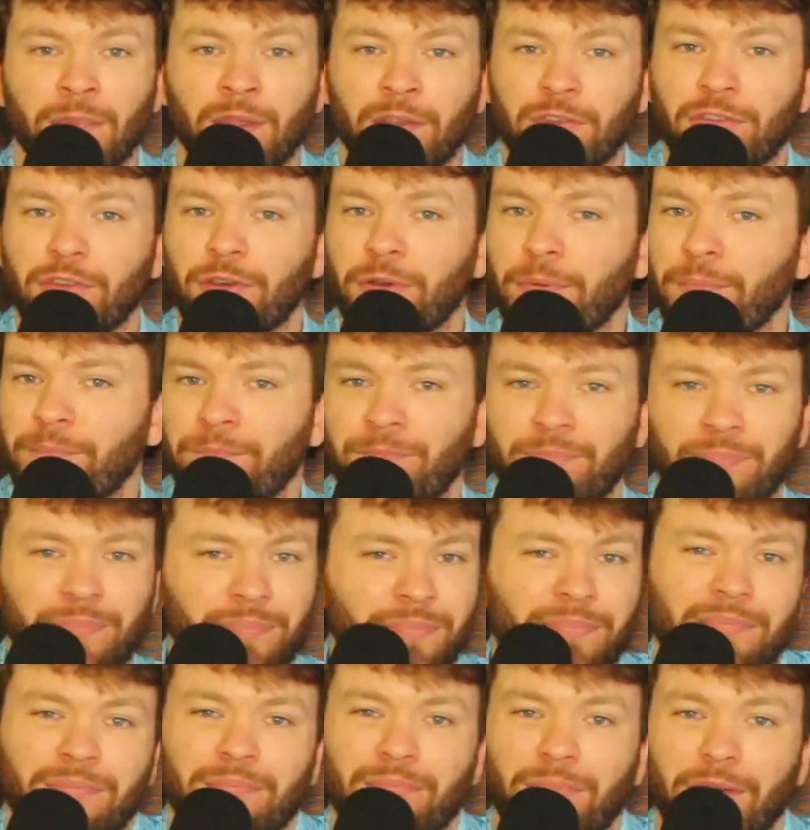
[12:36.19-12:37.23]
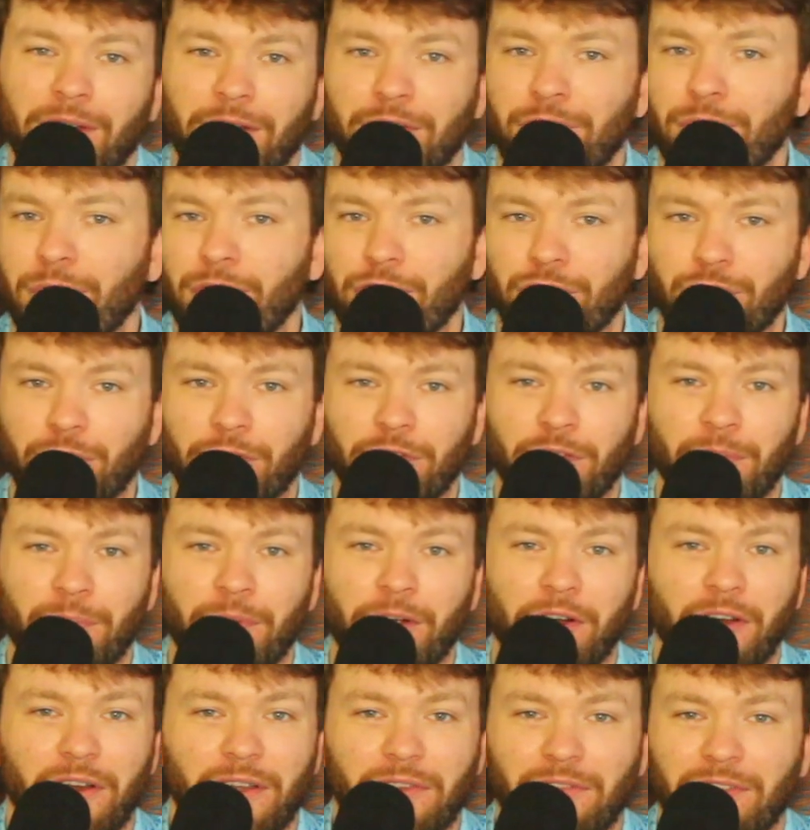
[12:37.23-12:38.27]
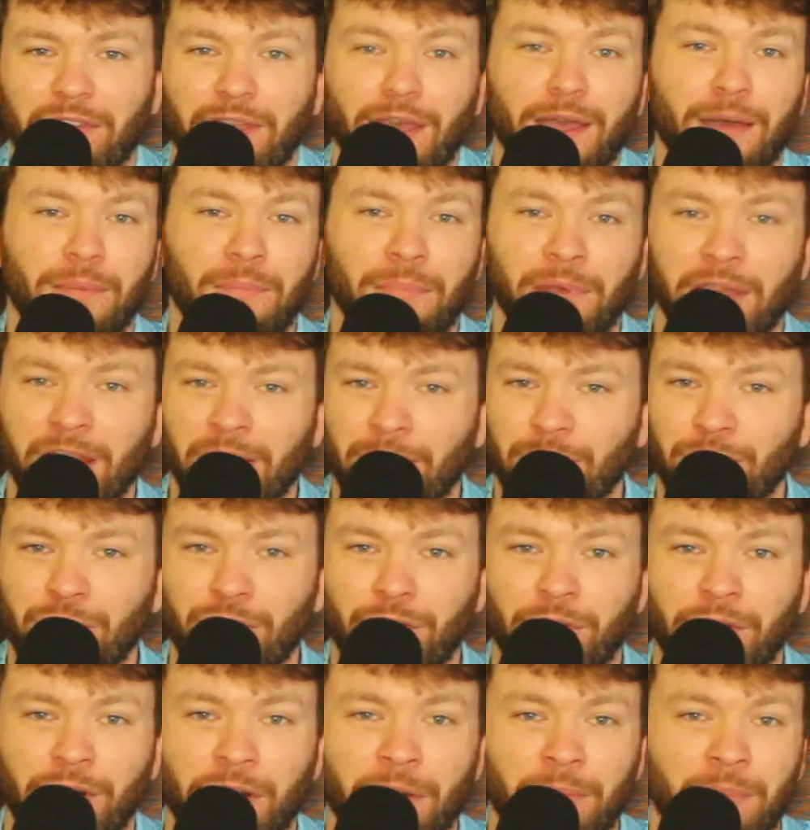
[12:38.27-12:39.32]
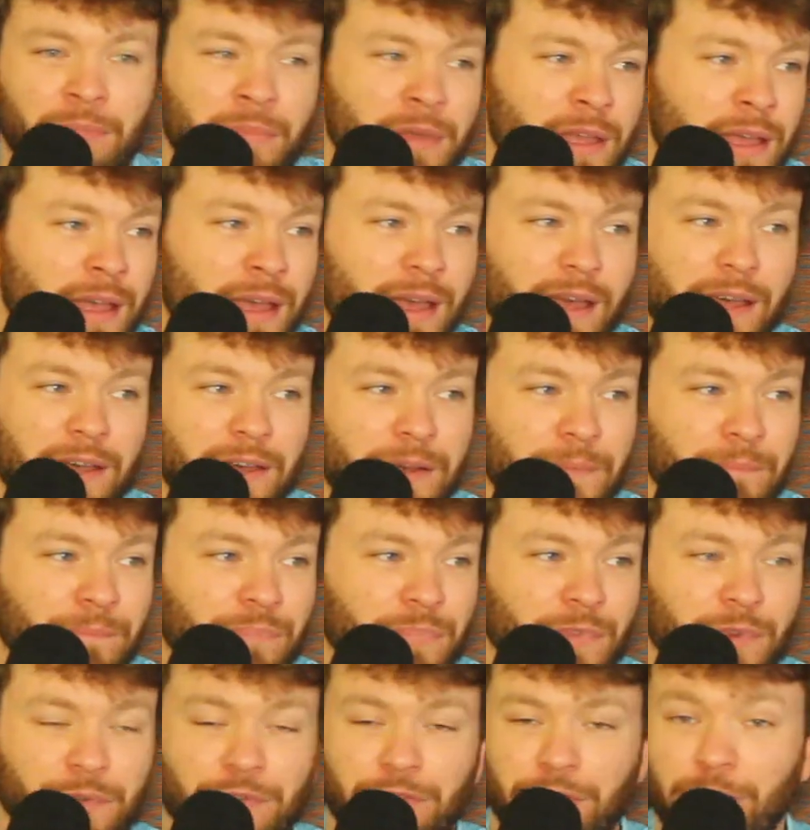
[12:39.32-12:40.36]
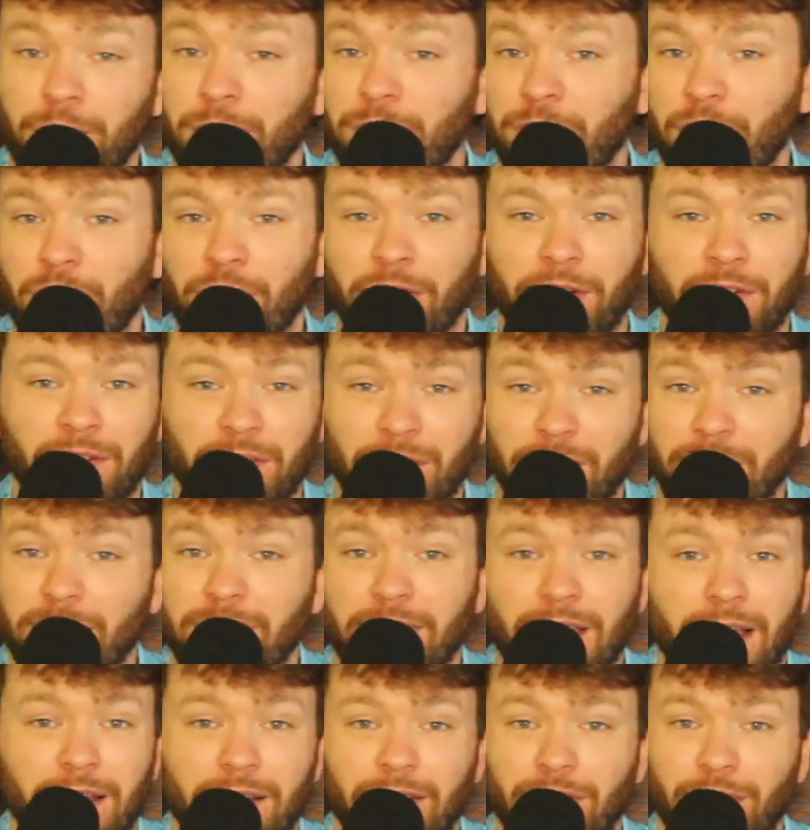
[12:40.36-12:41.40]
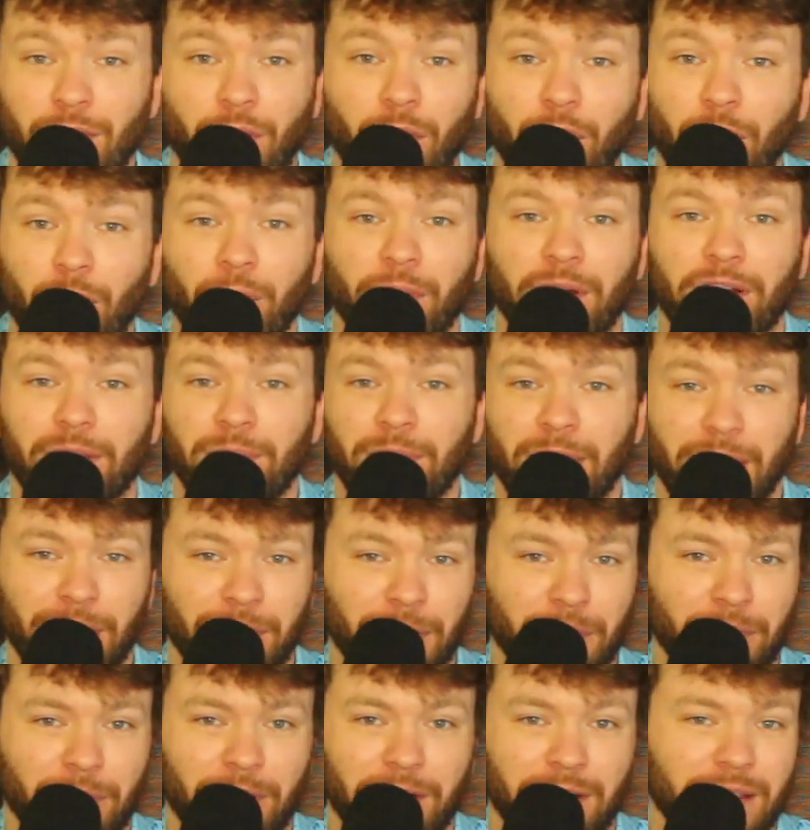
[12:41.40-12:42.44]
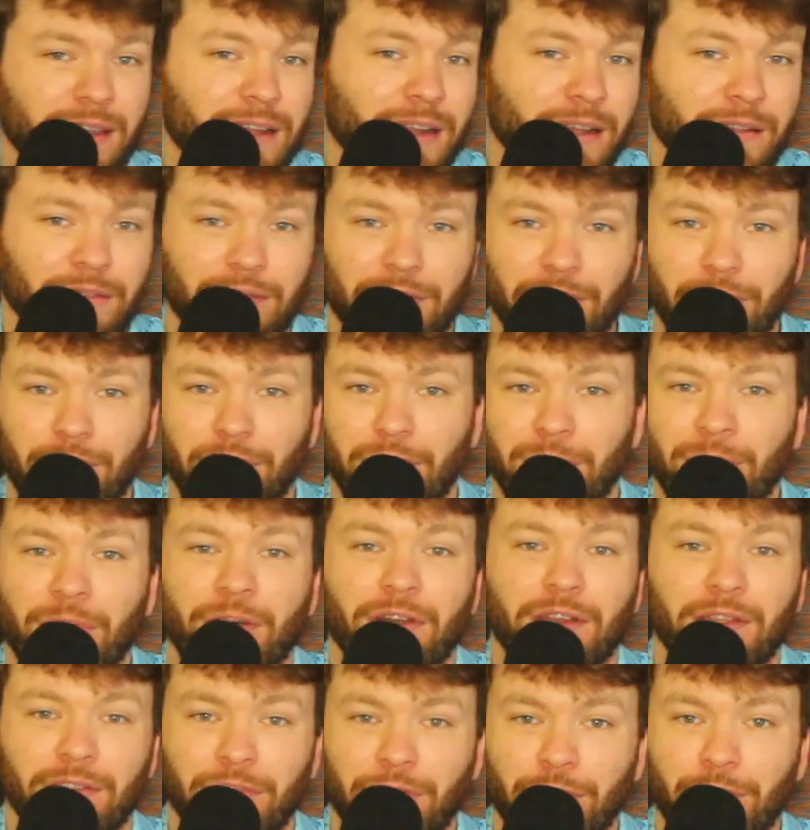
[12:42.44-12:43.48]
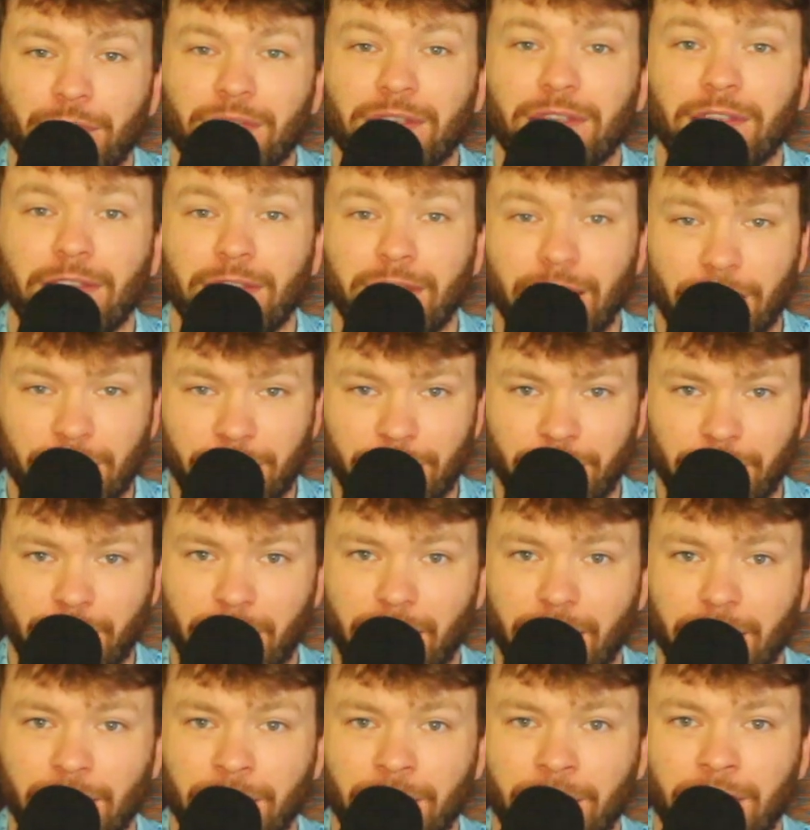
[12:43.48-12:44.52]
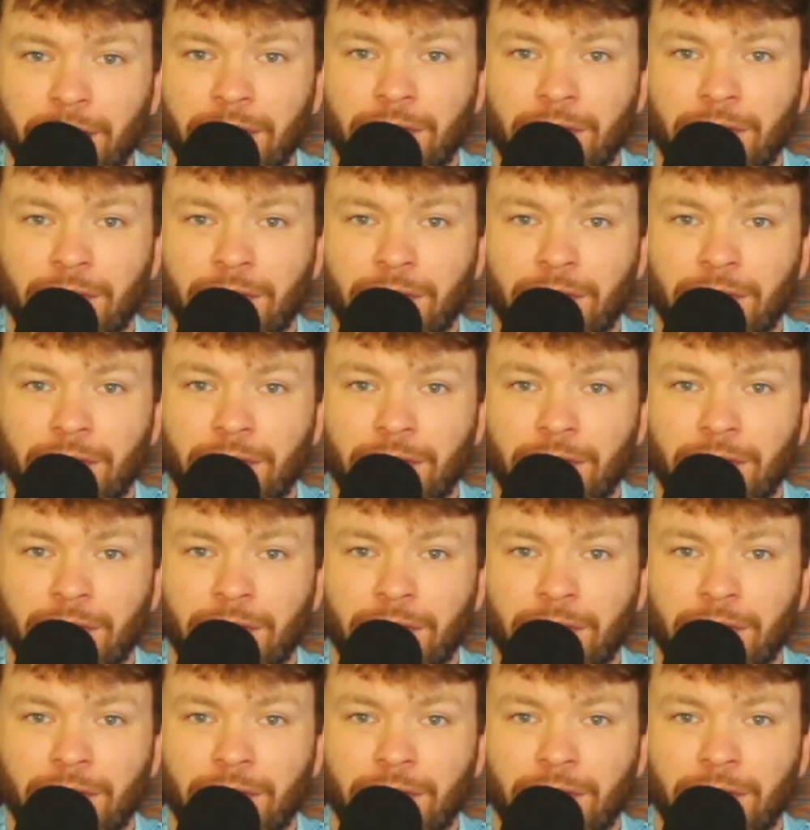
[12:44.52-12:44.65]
So might as well join the party. If you can't beat them, join them. And so far, this stock has already made me money, and I literally bought into it yesterday.